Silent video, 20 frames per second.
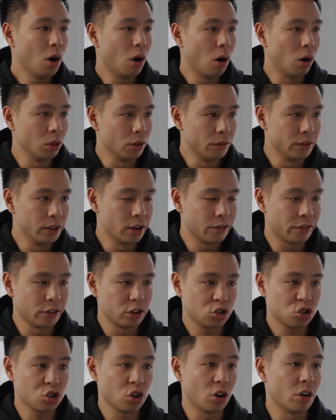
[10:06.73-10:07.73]
all of the
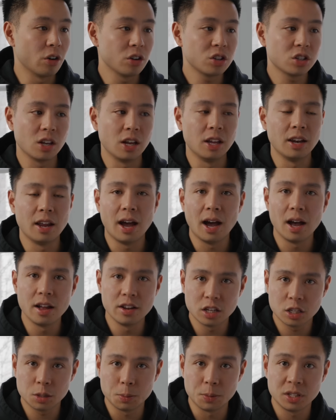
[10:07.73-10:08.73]
different charts and
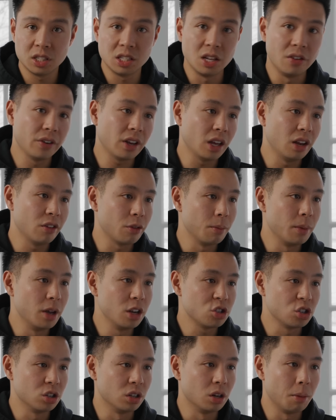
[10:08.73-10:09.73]
add specific
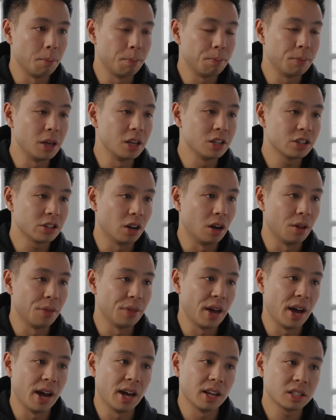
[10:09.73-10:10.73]
information based on
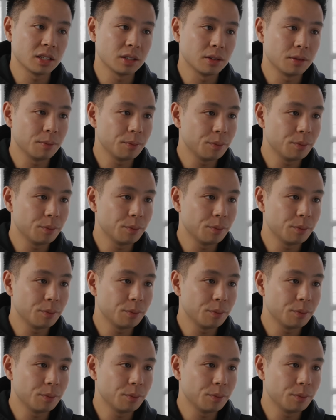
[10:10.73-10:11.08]
that.